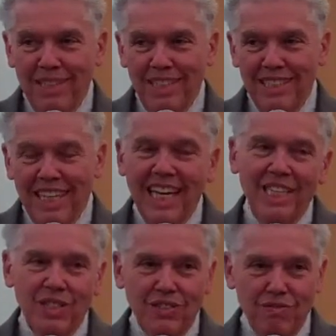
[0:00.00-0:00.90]
in the
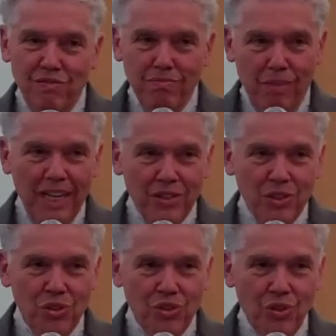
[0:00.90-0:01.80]
case of Michael's
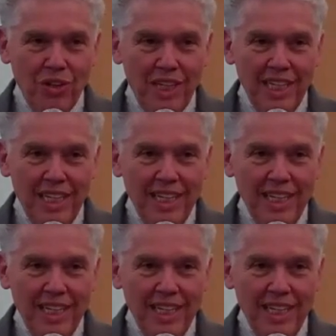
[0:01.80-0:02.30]
story,